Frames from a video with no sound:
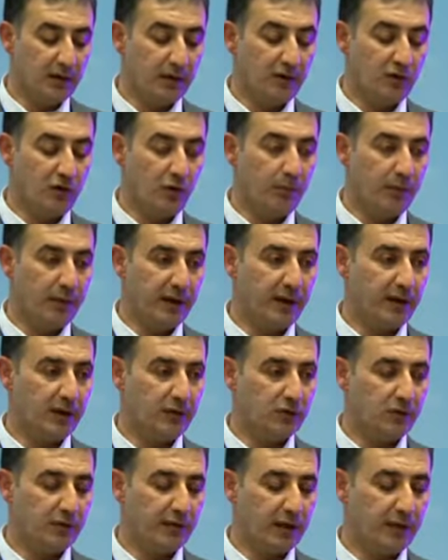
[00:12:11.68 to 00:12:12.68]
comparing
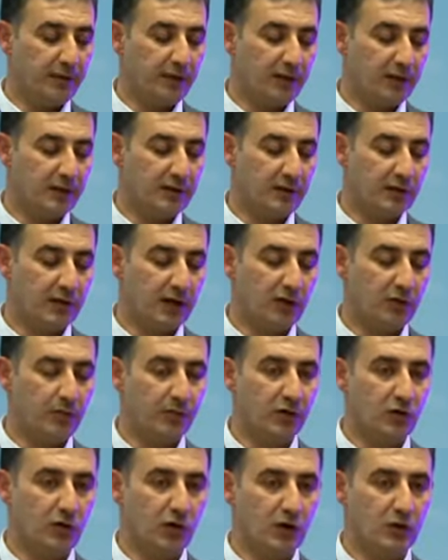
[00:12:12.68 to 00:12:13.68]
to the reference scenario
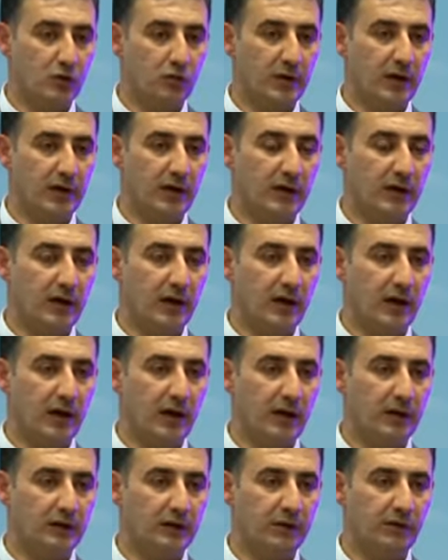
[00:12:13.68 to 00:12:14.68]
because we
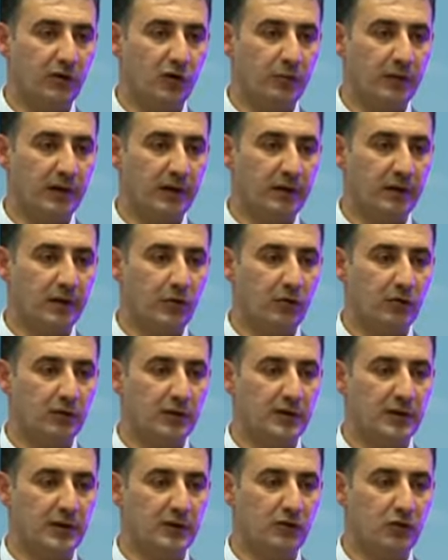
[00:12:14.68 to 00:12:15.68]
are developing in the water
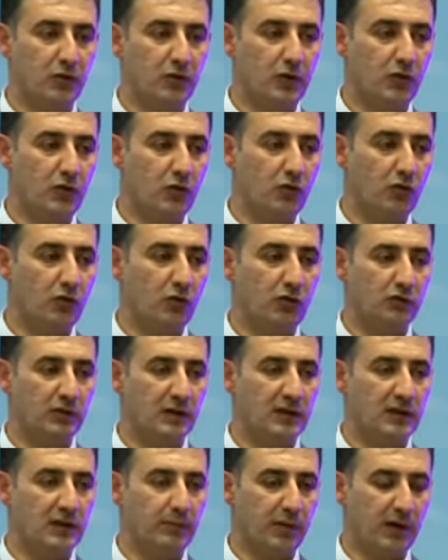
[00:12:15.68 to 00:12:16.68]
sector new water
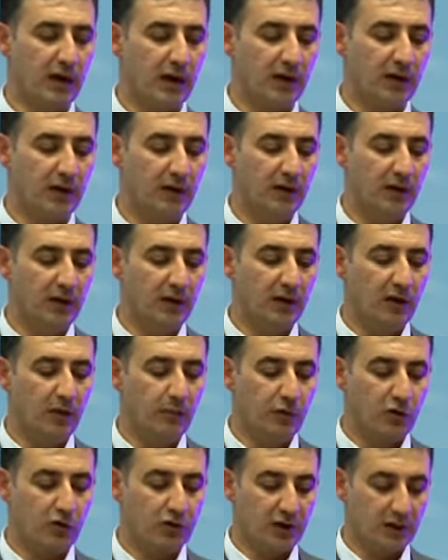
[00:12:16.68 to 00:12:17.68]
supply
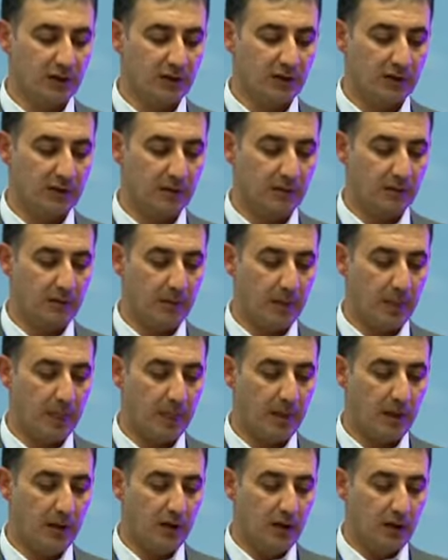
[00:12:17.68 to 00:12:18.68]
projects.
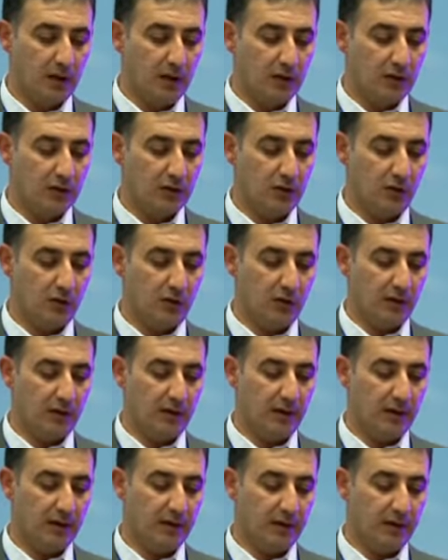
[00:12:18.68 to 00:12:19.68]
So
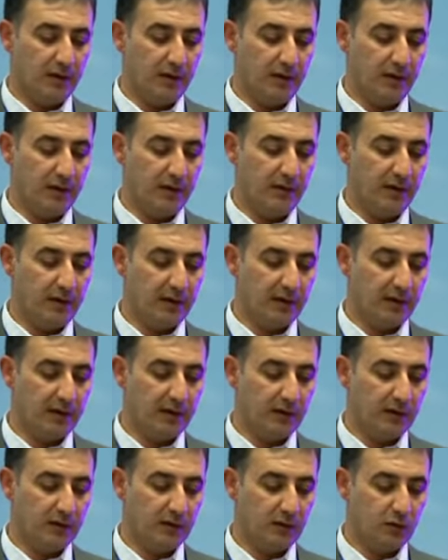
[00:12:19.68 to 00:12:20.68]
in the
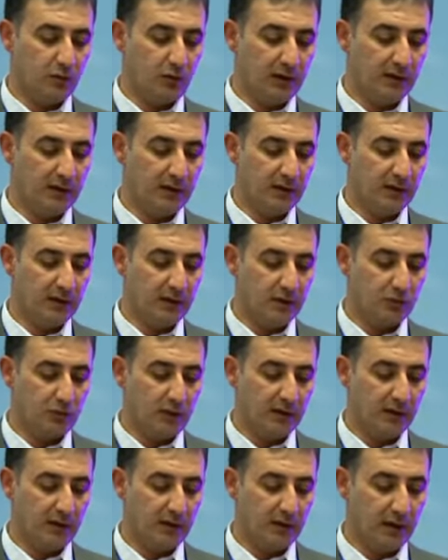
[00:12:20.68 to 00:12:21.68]
year
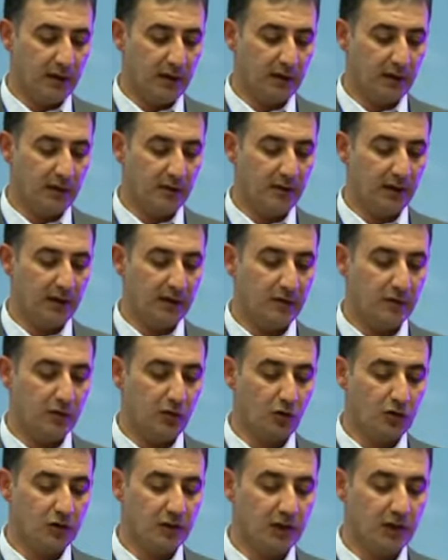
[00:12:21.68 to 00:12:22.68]
2029, there is
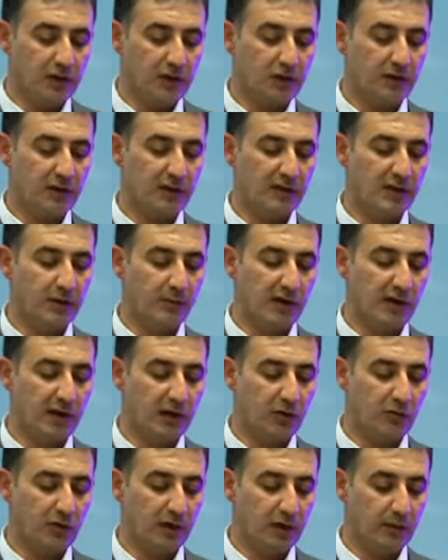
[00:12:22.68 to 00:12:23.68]
no change in the supply
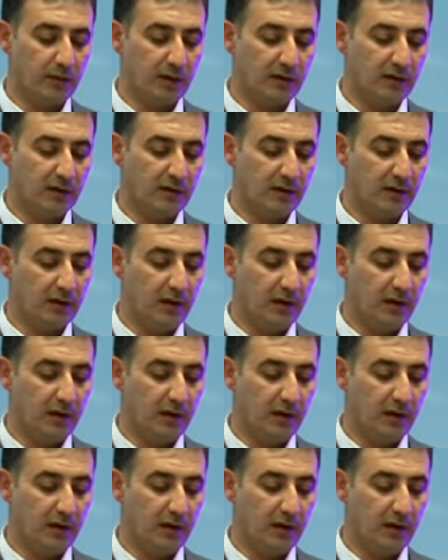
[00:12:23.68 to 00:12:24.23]
requirement.